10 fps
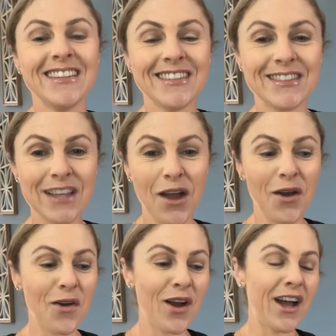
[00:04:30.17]

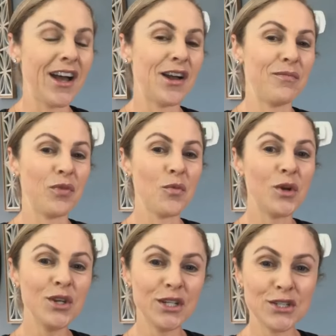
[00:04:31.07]
So what
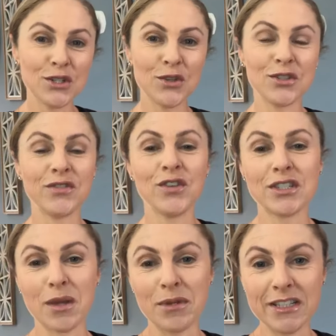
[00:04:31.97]
are you gonna do for
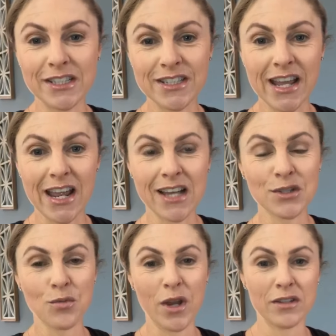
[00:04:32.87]
somebody today as
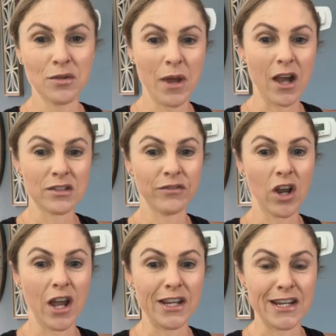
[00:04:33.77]
a random act of
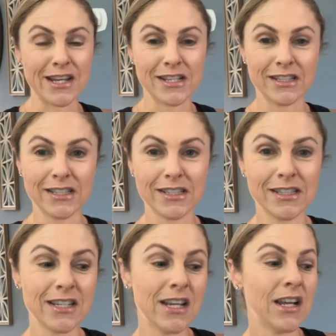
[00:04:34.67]

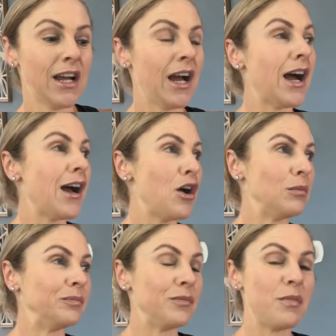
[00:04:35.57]
kindness?
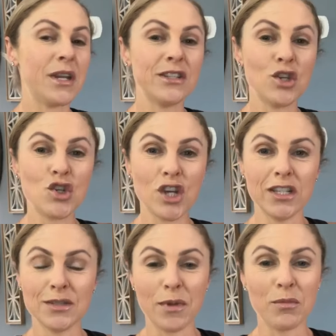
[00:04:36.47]
Because
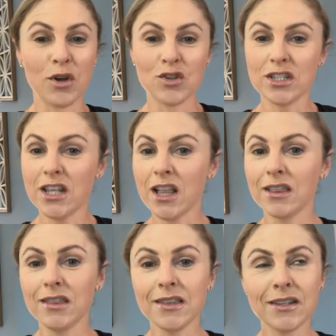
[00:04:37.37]
just remember, just that
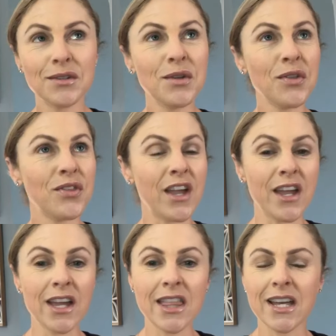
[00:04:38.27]
little
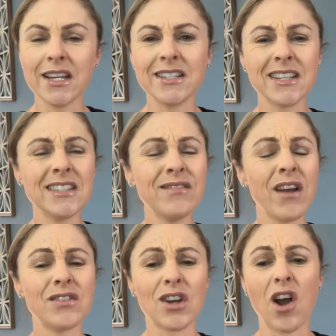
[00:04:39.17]
thing, that it doesn't even
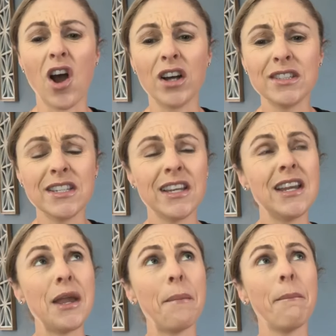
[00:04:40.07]
have to cost
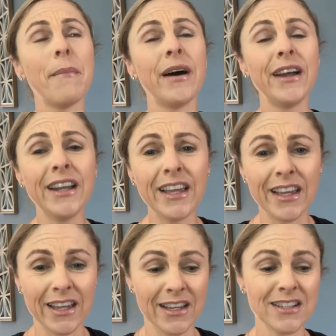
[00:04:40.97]
any
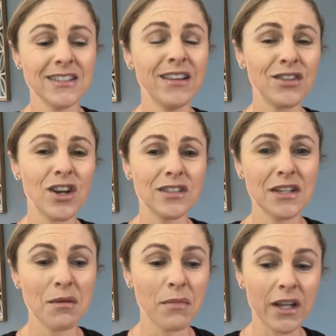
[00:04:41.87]
money. It doesn't have to cost
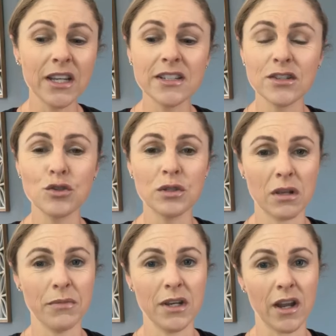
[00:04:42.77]
any money to do
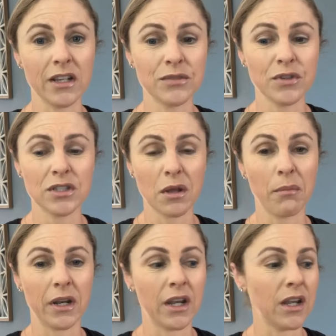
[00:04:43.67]
something nice for
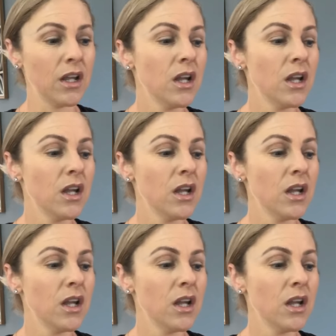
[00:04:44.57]
somebody.